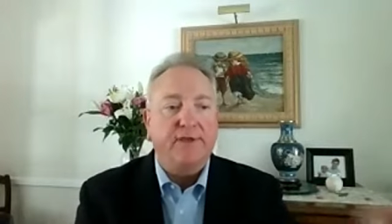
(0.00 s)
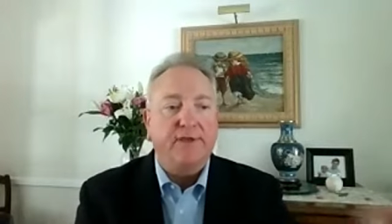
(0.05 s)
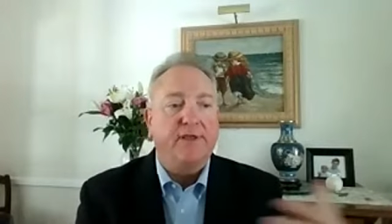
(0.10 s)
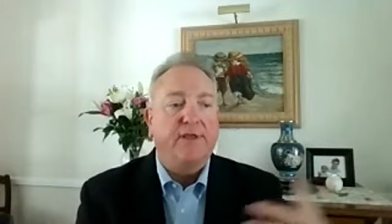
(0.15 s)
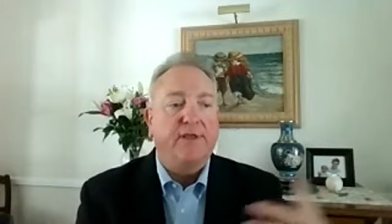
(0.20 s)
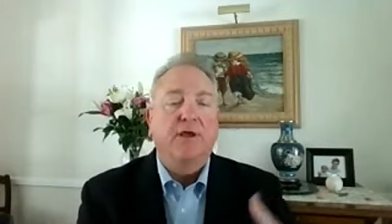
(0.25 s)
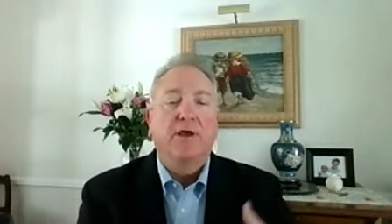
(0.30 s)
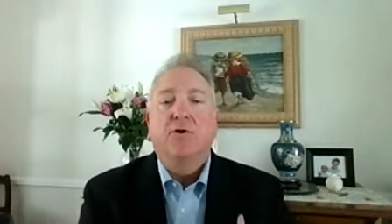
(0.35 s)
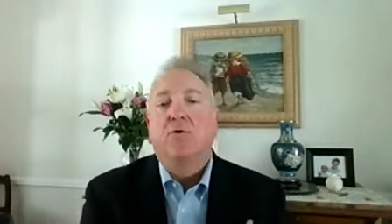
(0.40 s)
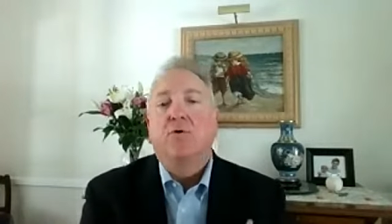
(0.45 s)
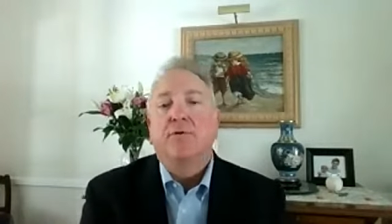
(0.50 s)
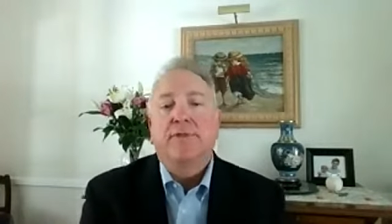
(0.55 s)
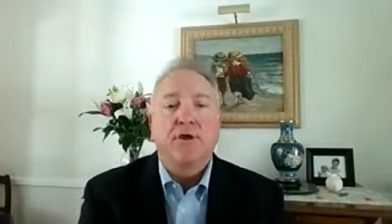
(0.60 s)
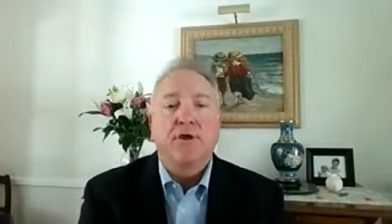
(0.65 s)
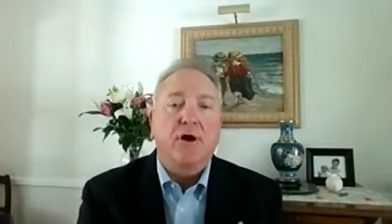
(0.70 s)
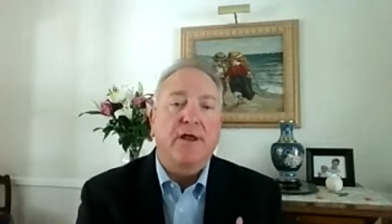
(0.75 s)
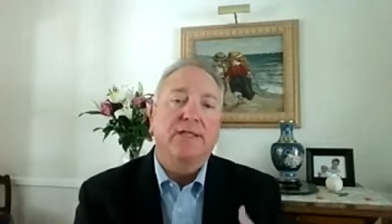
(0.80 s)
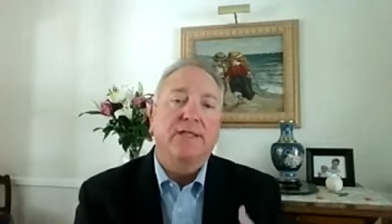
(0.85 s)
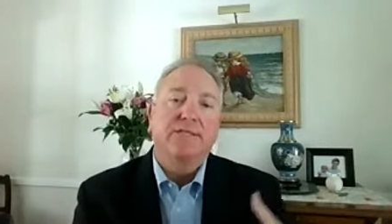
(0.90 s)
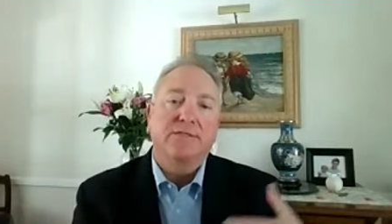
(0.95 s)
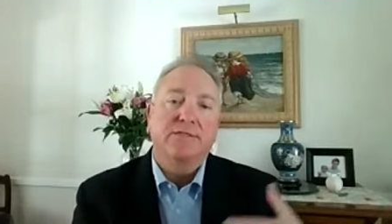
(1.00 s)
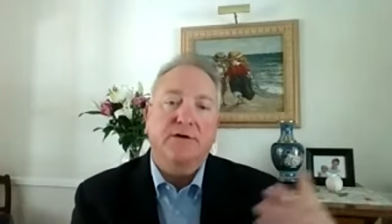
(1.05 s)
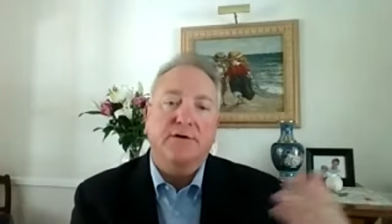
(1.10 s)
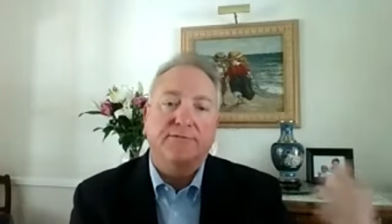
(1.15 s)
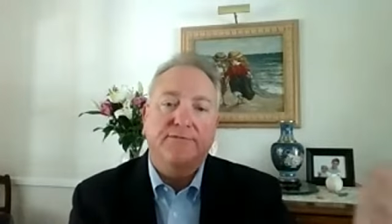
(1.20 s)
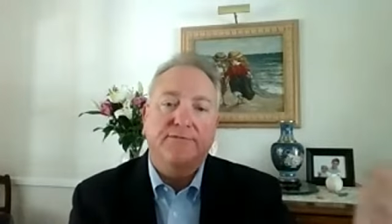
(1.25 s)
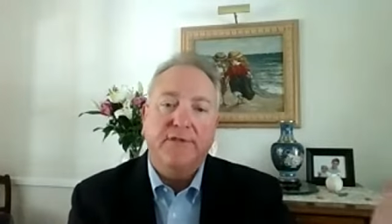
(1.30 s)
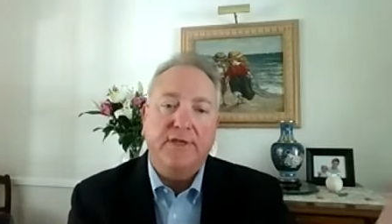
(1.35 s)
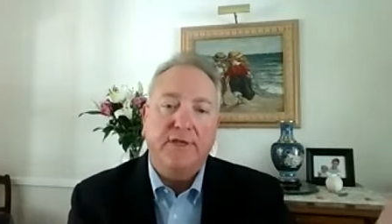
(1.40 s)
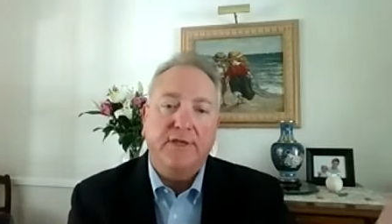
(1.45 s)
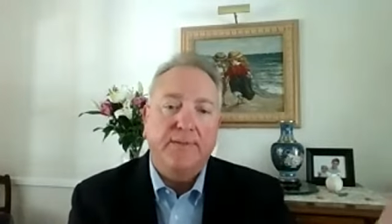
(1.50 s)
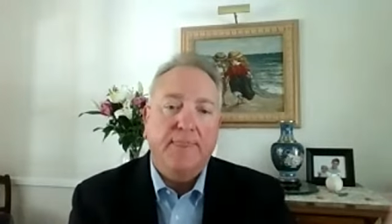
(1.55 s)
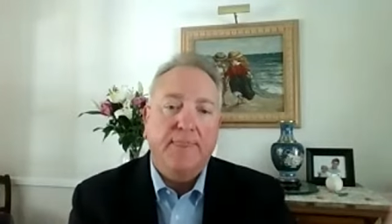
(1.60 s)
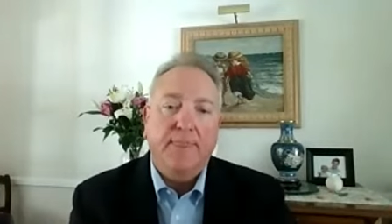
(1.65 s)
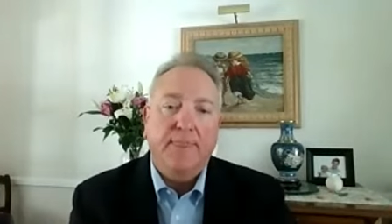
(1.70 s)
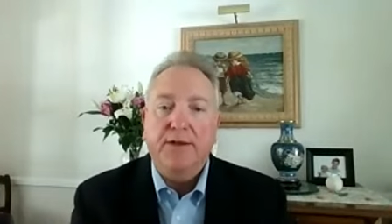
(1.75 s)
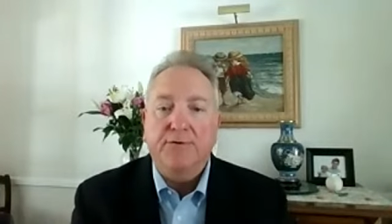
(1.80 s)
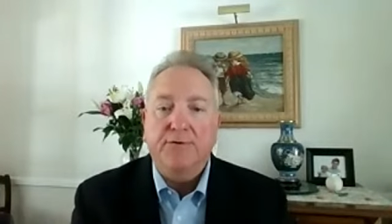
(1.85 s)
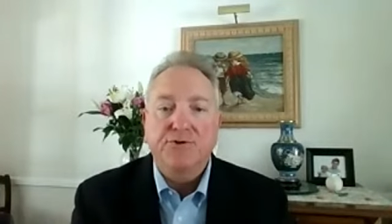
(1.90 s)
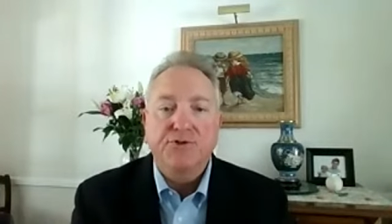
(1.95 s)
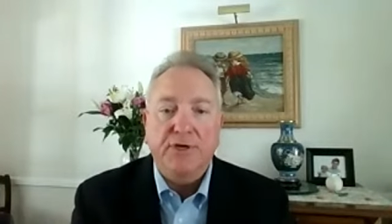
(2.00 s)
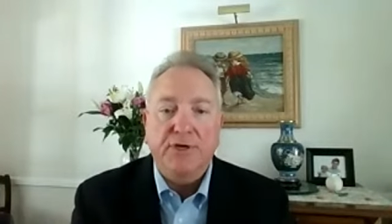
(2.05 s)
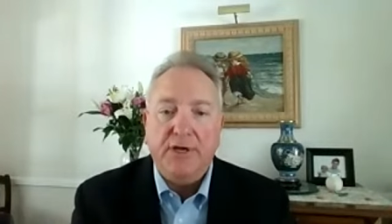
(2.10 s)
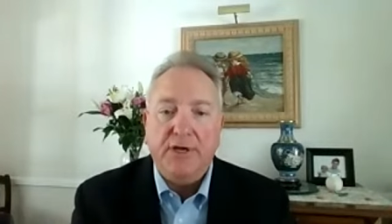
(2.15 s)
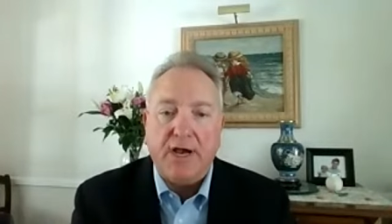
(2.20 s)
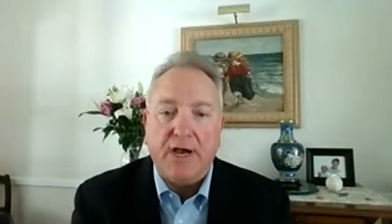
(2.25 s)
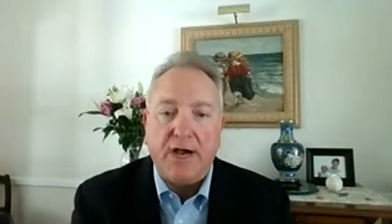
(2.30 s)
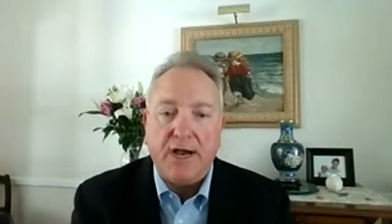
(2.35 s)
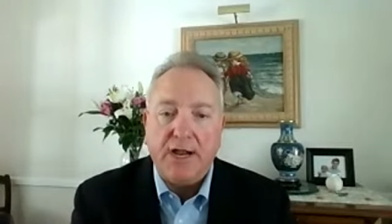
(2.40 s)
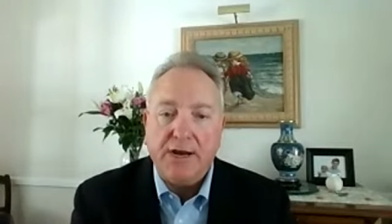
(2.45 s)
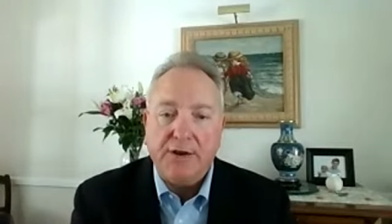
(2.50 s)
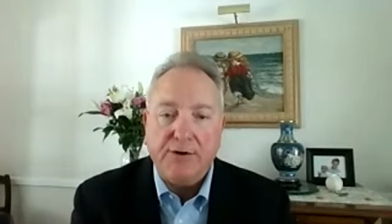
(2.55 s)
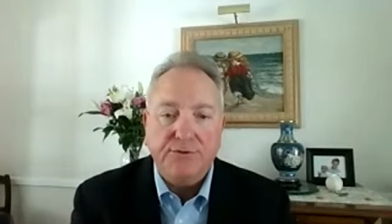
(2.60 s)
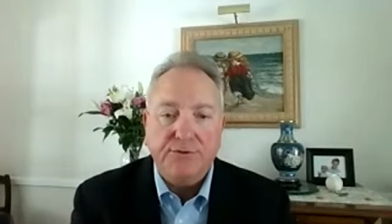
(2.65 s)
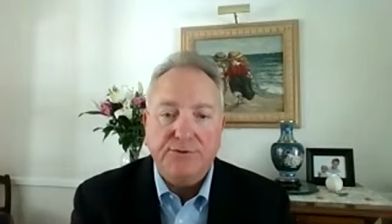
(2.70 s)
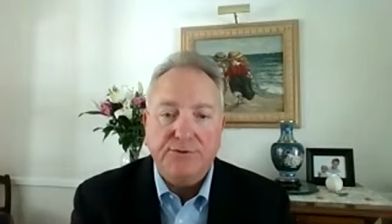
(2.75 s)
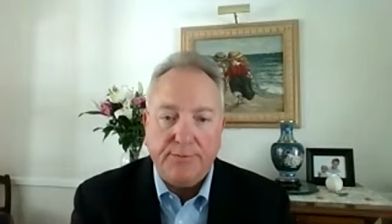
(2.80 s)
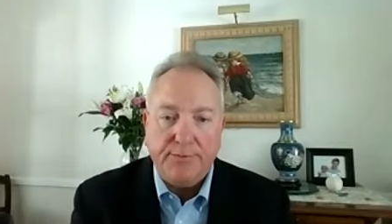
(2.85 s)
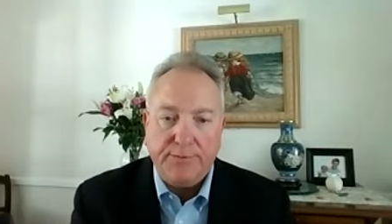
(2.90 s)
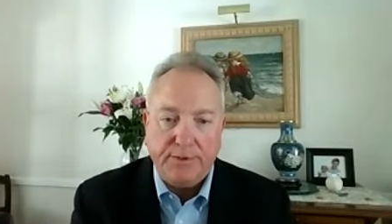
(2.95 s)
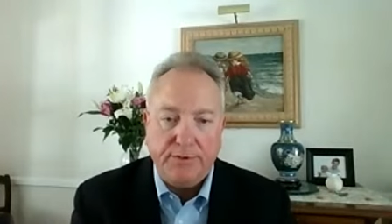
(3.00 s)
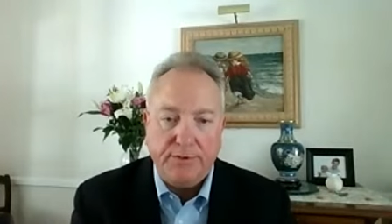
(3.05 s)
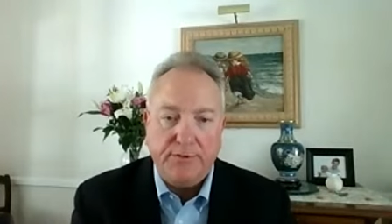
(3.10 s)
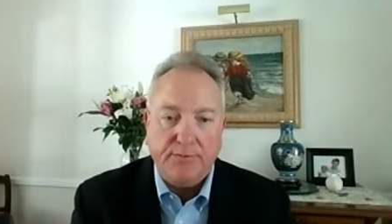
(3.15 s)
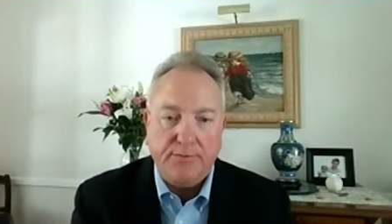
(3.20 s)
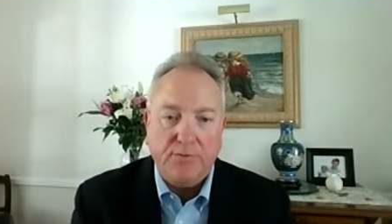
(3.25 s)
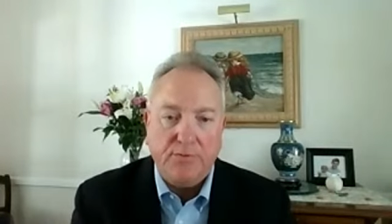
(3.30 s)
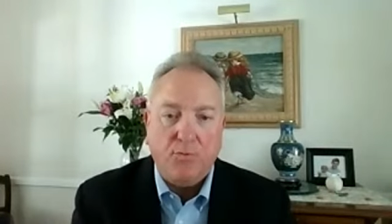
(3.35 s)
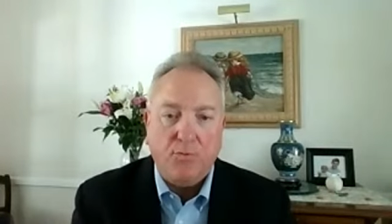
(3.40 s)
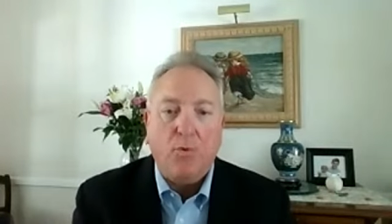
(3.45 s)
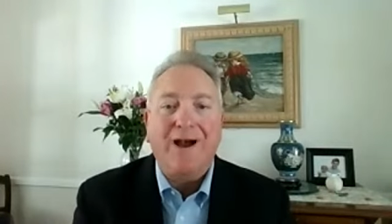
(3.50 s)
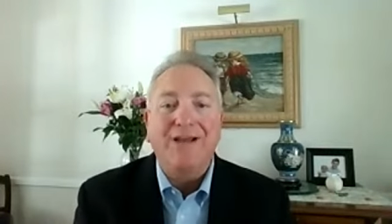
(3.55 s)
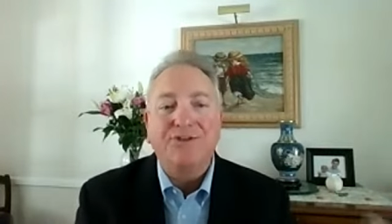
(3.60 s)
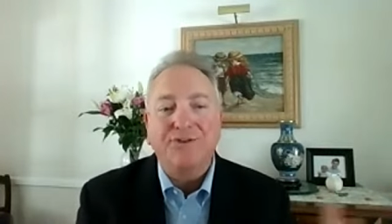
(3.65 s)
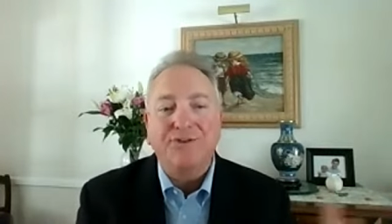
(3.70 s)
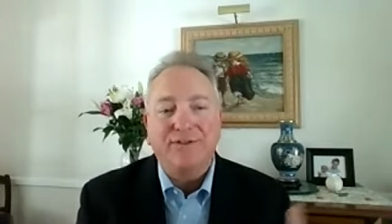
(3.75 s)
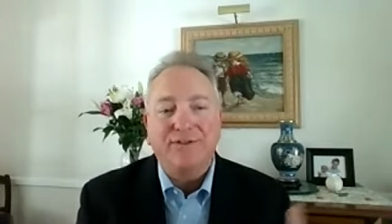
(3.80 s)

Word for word: or the audience of the you know chicago tribune why should they